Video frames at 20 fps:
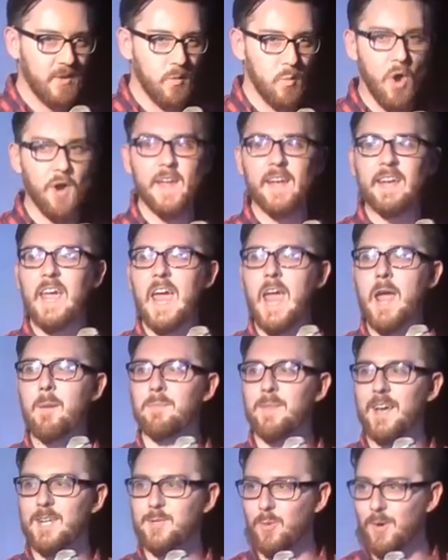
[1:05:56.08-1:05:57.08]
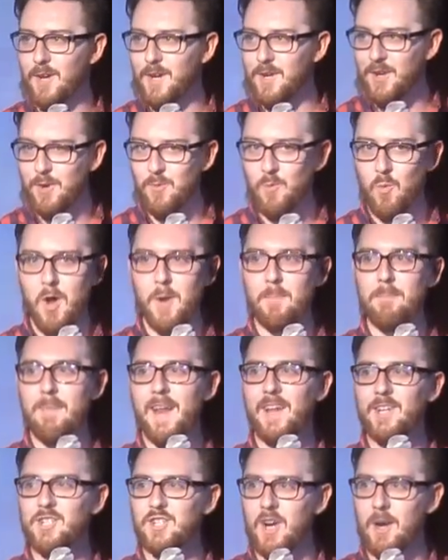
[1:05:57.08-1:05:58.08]
One a game, that's what we're going to do, one
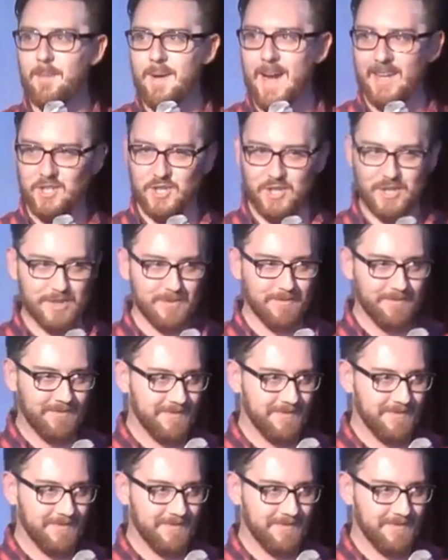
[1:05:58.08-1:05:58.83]
manager a match